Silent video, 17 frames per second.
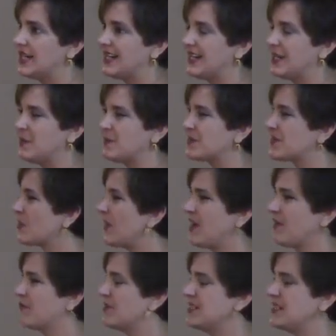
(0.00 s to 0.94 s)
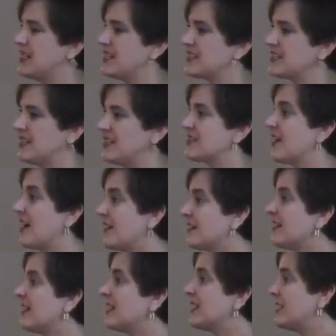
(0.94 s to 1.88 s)
Um, so everyday scenes,
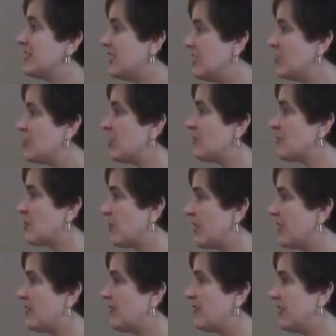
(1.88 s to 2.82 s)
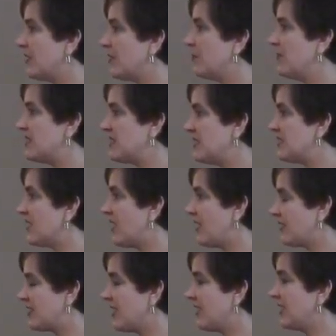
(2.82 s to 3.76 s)
unlike in Egypt where they're busy
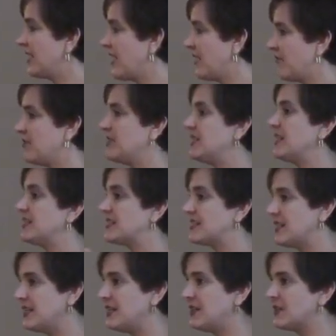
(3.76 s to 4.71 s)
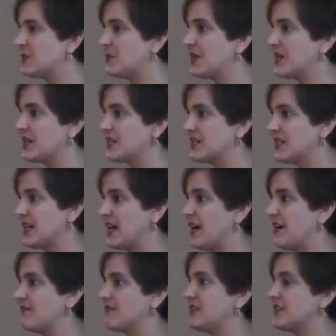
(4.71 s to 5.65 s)
ta- telling everyday scenes because they
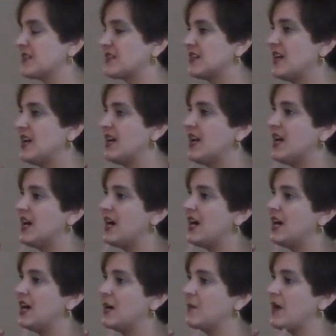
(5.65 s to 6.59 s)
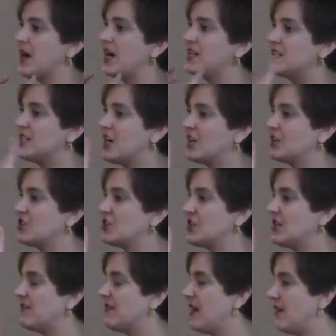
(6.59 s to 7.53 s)
have this um,
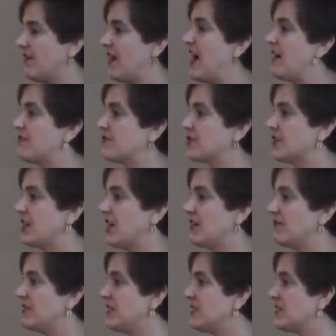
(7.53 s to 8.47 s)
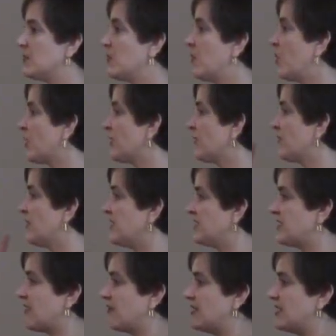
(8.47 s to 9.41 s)
ideology of, of afterlife and it's important for
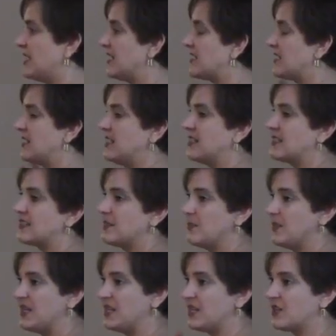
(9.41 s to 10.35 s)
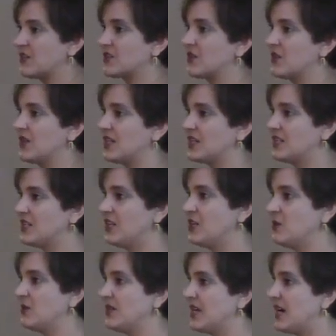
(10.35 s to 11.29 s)
these everyday scenes to be there so they
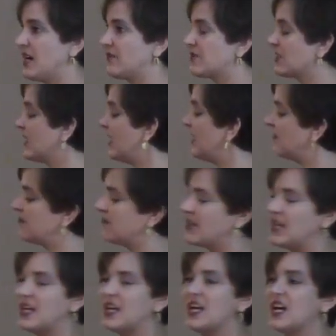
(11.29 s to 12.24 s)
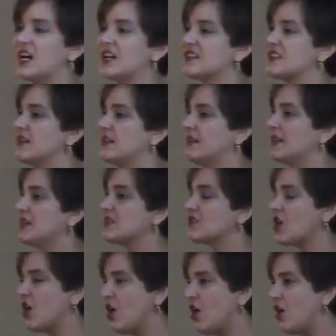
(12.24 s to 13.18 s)
continue in the afterlife. Assyria
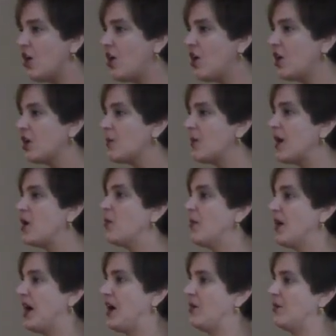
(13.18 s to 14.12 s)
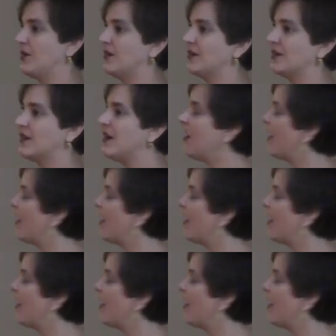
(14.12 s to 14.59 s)
is all about power